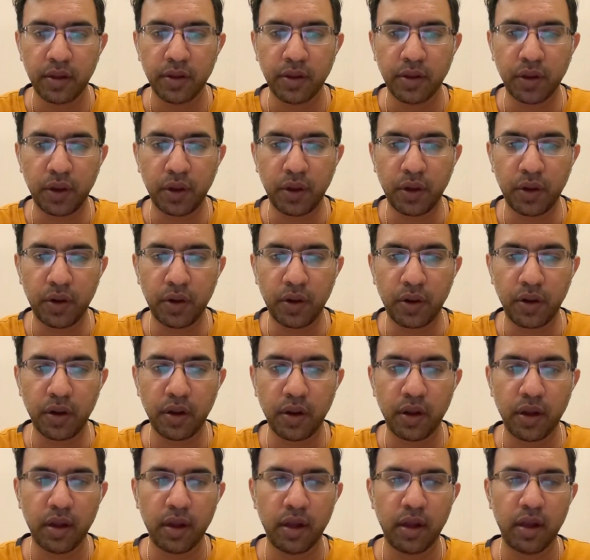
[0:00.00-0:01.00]
So
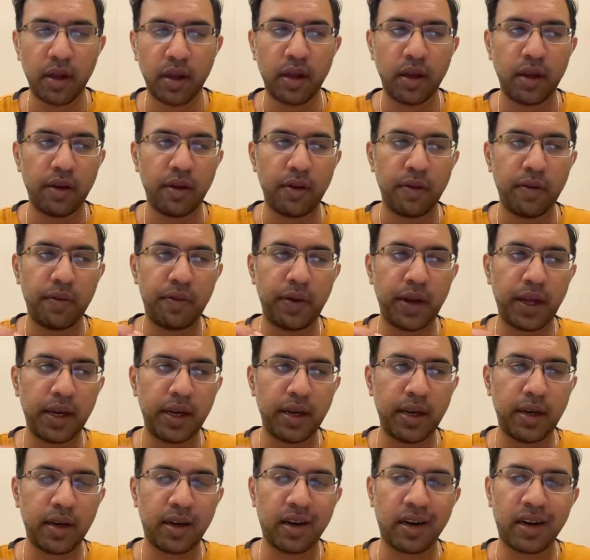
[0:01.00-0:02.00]

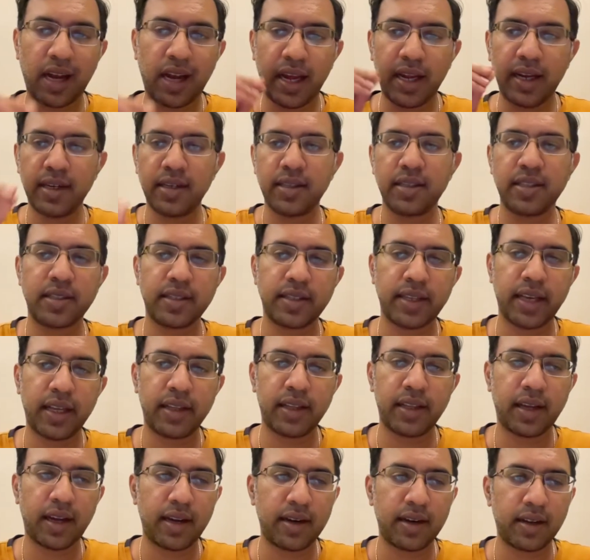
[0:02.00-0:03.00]
when clients
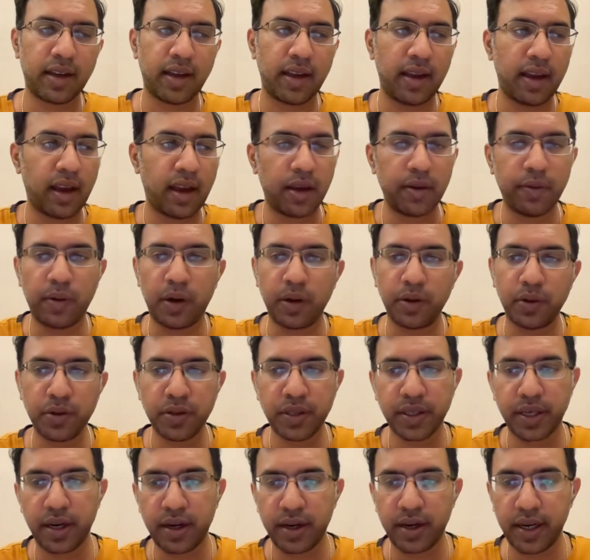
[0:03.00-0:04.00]
say that, hey, I want to
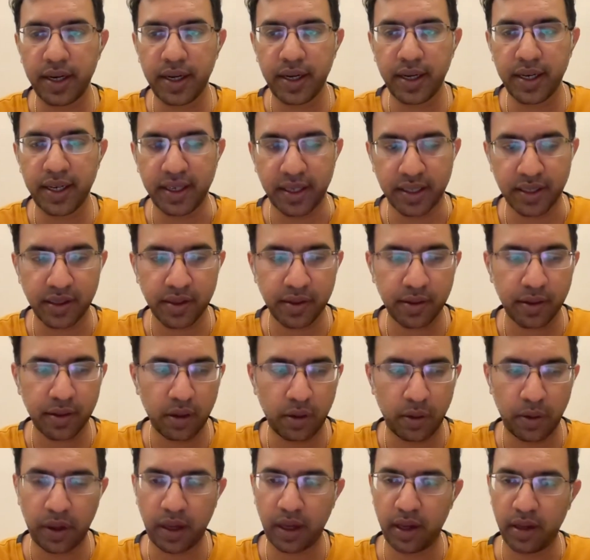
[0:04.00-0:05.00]
generate leads.
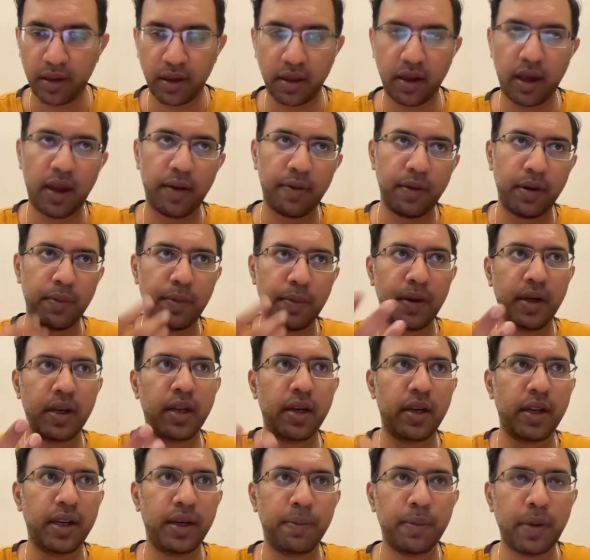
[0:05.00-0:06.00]
Okay, I will build
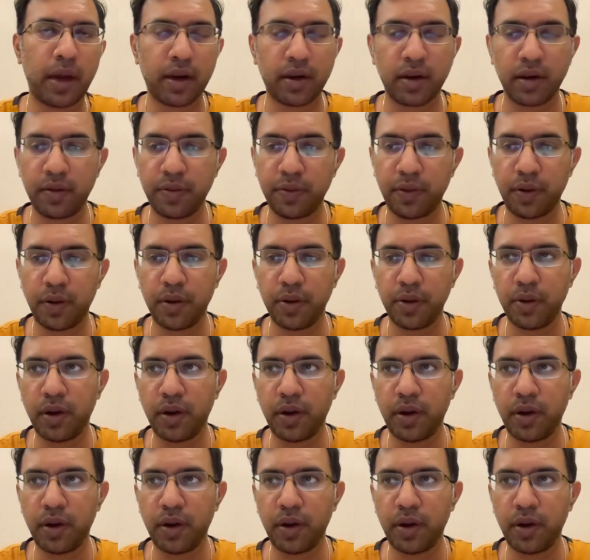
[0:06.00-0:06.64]
a lead magnet for